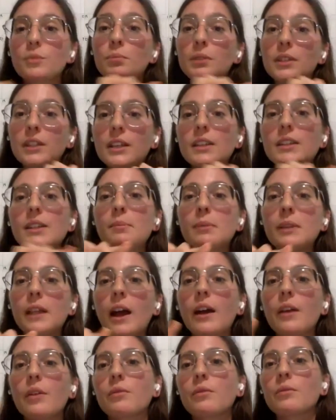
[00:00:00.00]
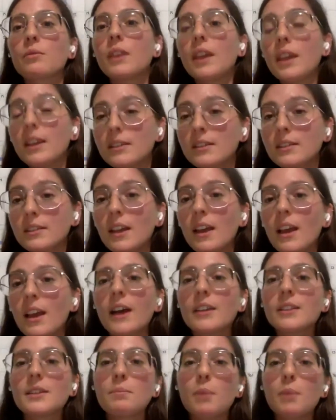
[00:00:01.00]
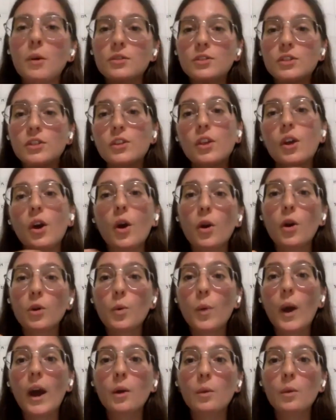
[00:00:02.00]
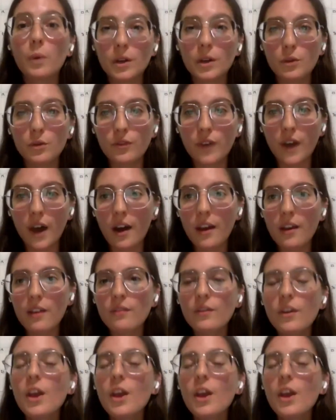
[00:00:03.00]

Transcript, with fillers: please apply through this as opposed to the OUF 105.